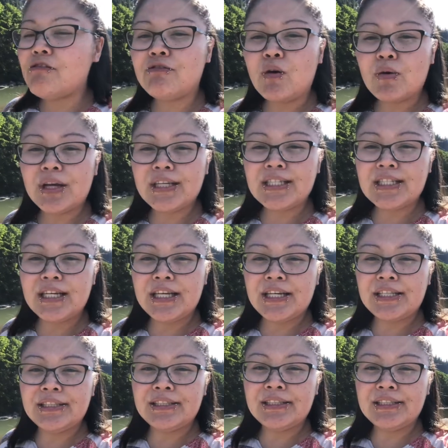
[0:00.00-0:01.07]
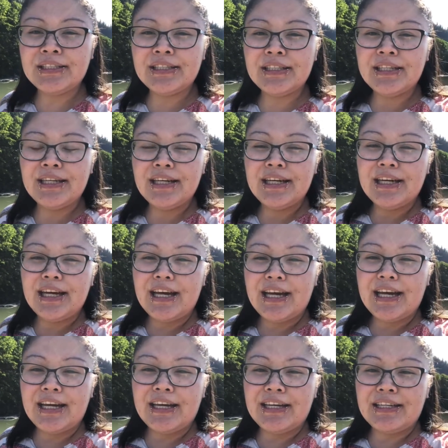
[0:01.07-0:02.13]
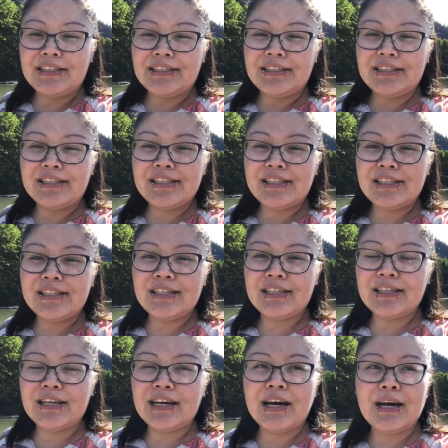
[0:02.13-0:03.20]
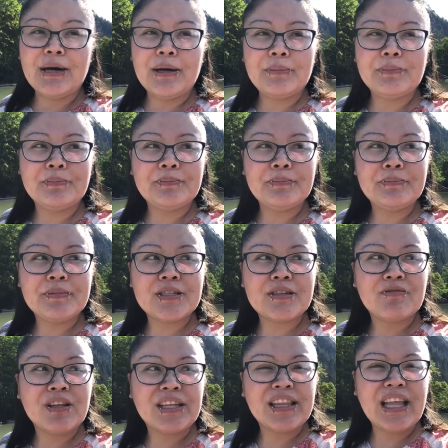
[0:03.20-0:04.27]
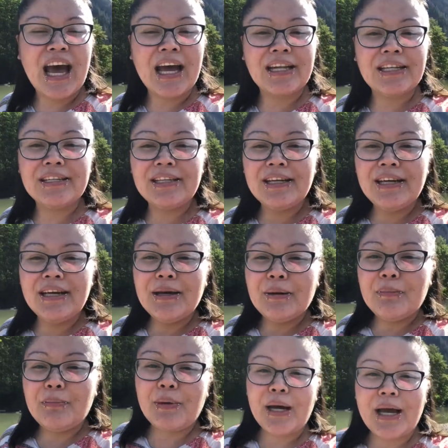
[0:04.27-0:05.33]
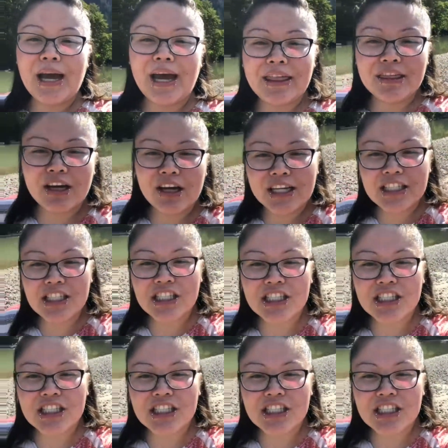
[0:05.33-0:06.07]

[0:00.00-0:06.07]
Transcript: focusing and um, stuff like that. But I thought I'd